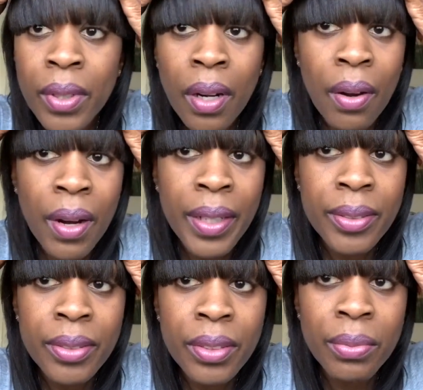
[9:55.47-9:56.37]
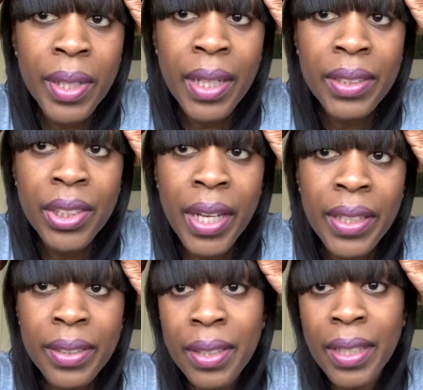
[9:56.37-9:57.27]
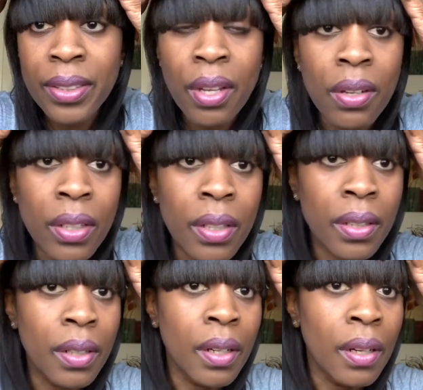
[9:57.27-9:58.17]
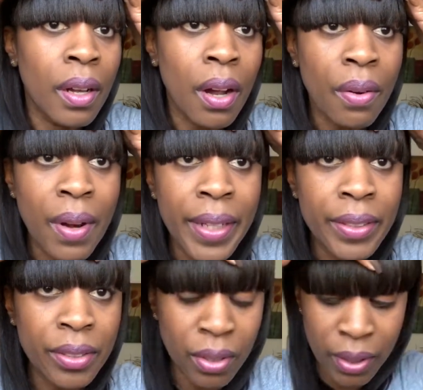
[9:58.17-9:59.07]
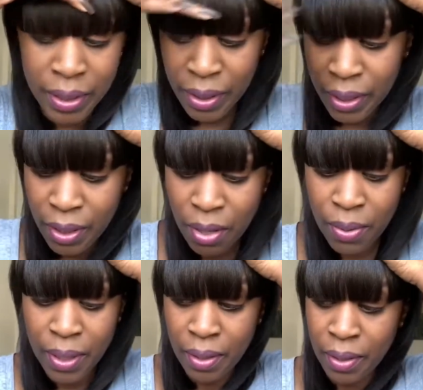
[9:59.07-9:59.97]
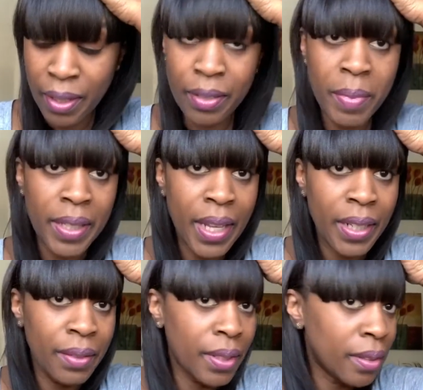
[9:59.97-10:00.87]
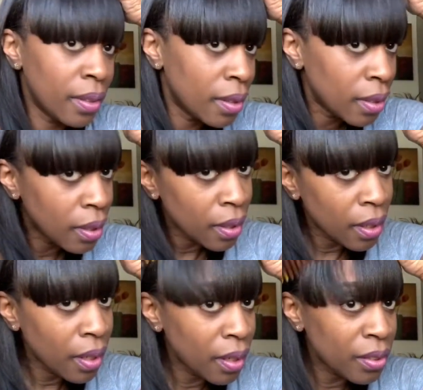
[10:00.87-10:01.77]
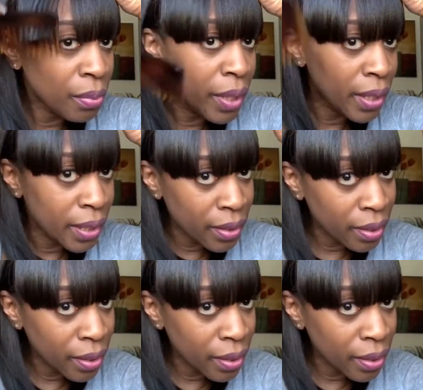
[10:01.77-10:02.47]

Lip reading: All right, so we got to check. That's longer. All right, so let's get going. Let's make that even so we can get to